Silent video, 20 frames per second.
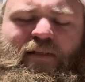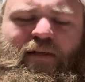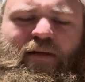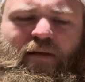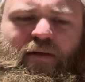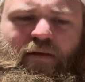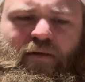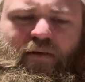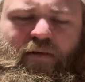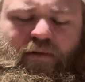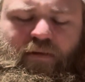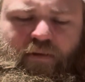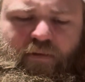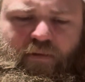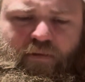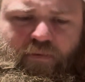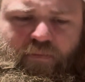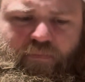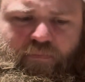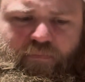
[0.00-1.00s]

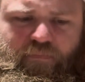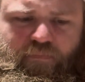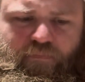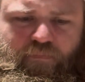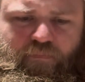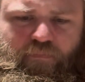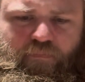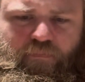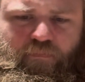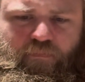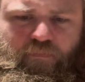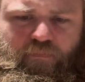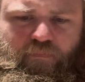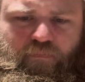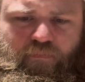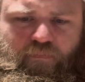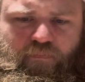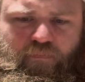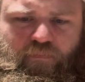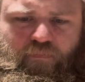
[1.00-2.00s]

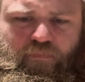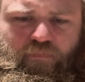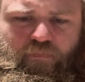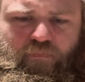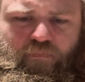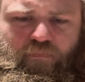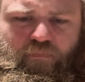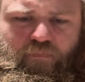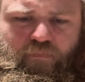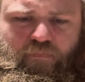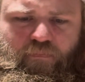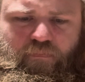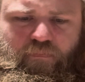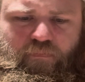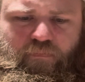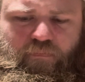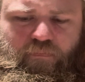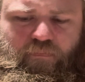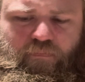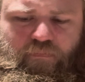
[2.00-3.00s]

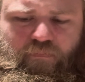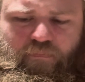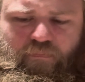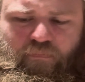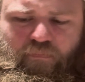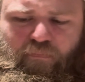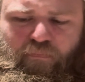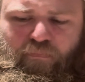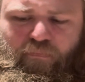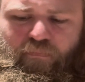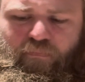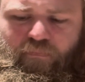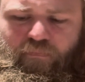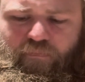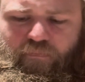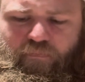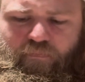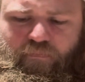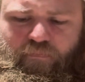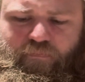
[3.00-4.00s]

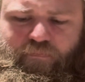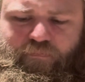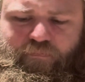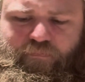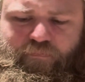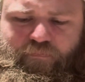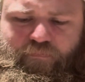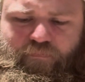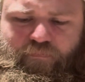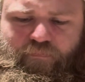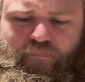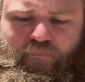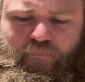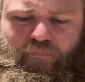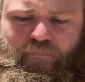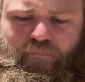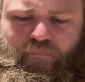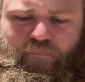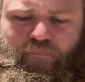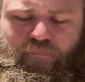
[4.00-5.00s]

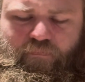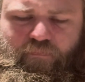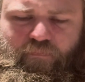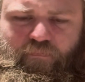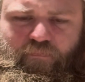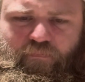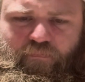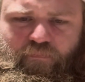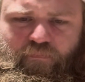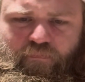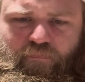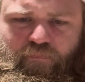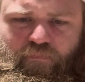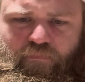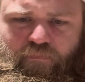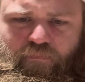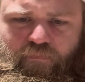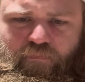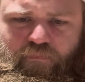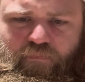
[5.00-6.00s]

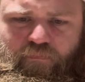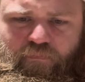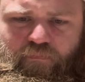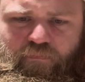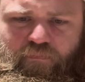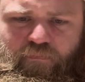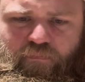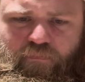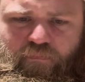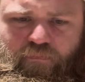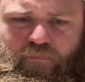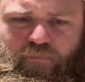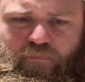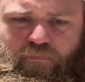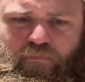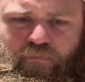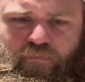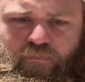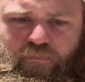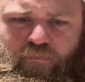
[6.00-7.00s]

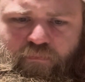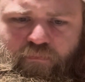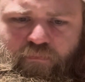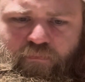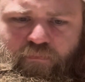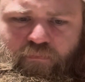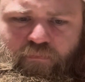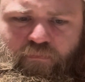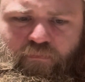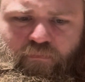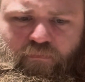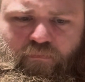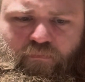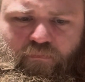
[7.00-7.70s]
[no speech]